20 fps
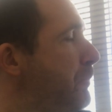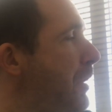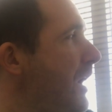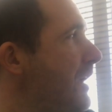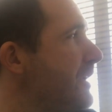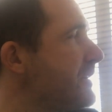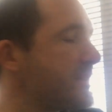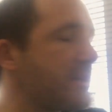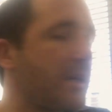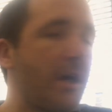
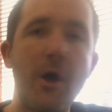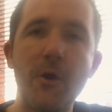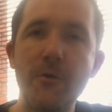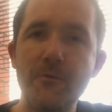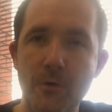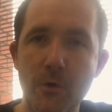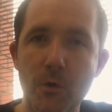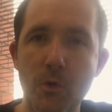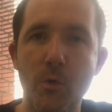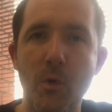But
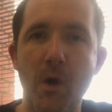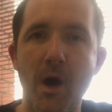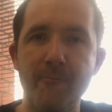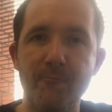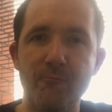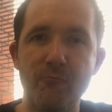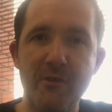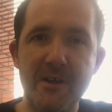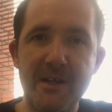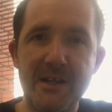overall,
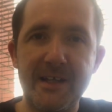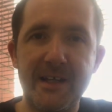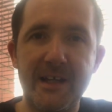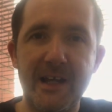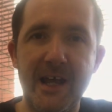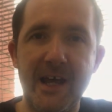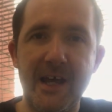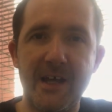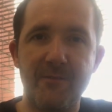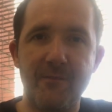I'm really
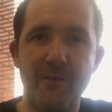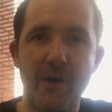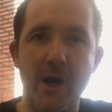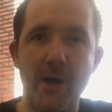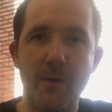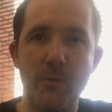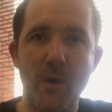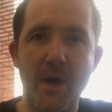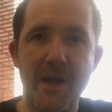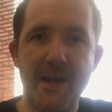glad that
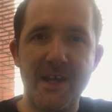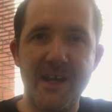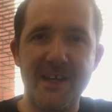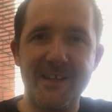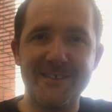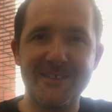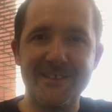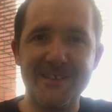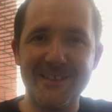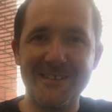I went
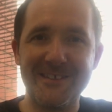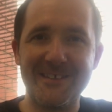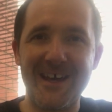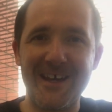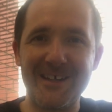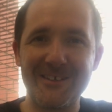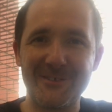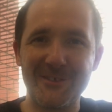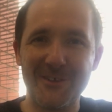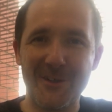and did
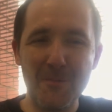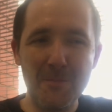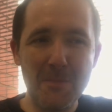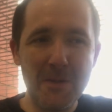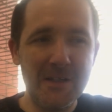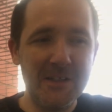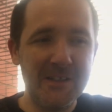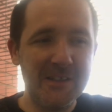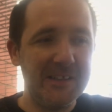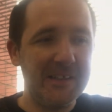that job.
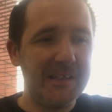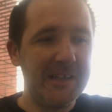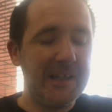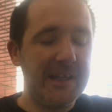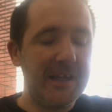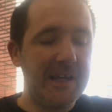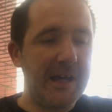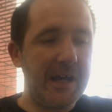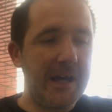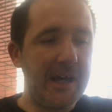
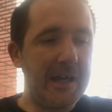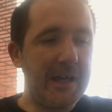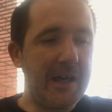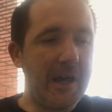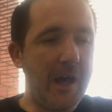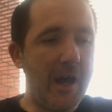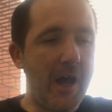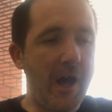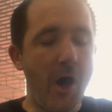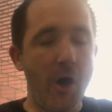
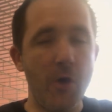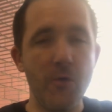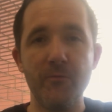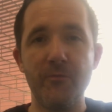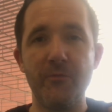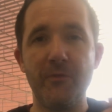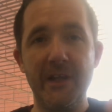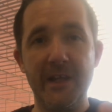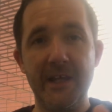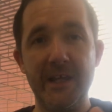
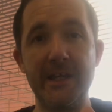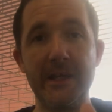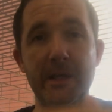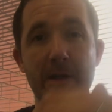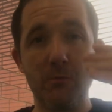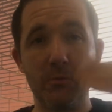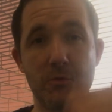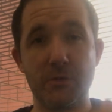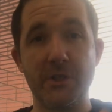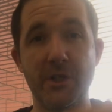Hopefully
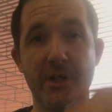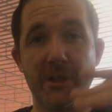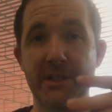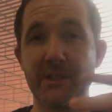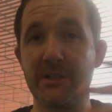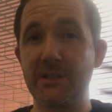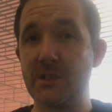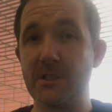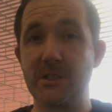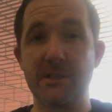it will turn
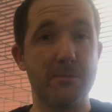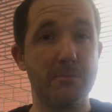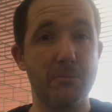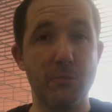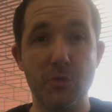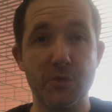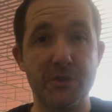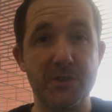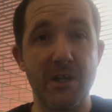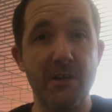into some
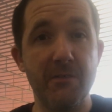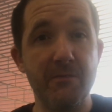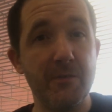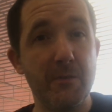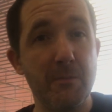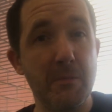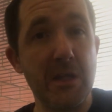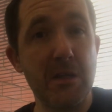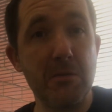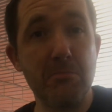more stuff for
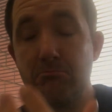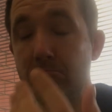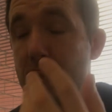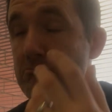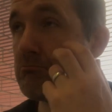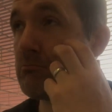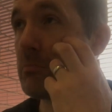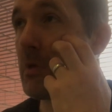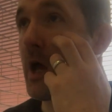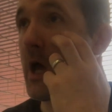me.
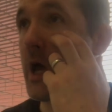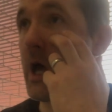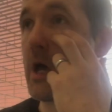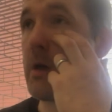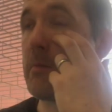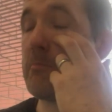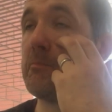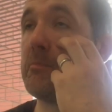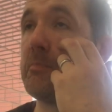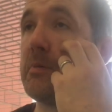
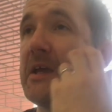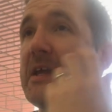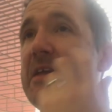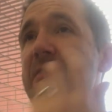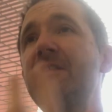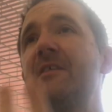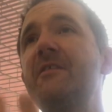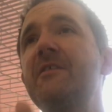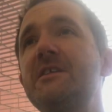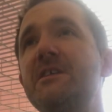But
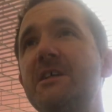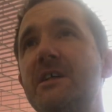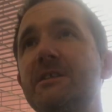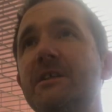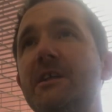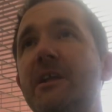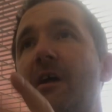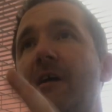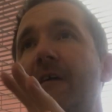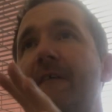even if it
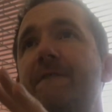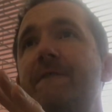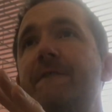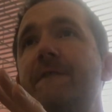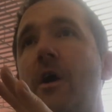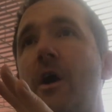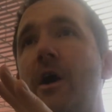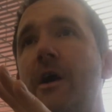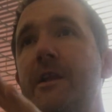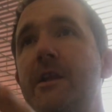doesn't,
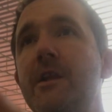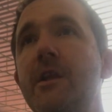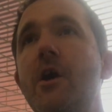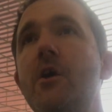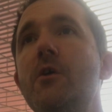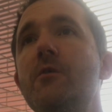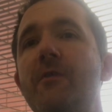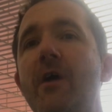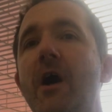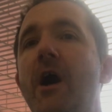I
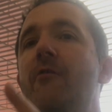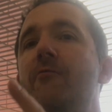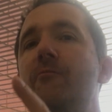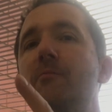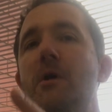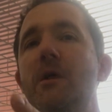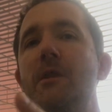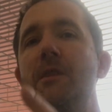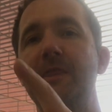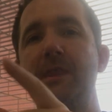know that I've
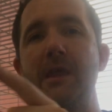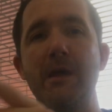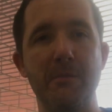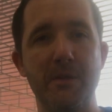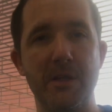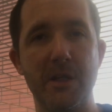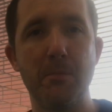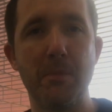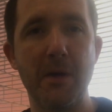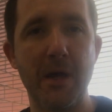put them
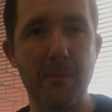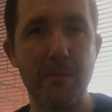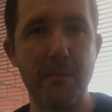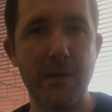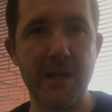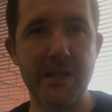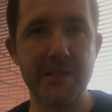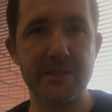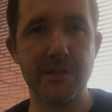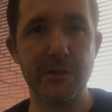in a better
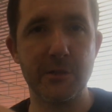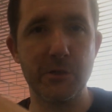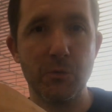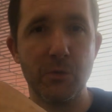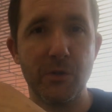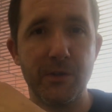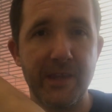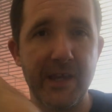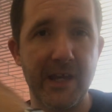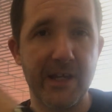place to do
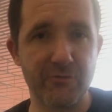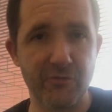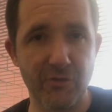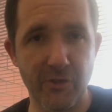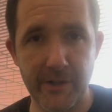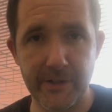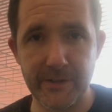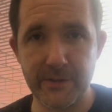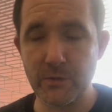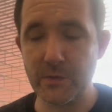what they're
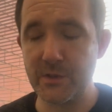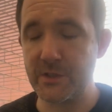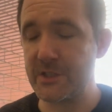trying to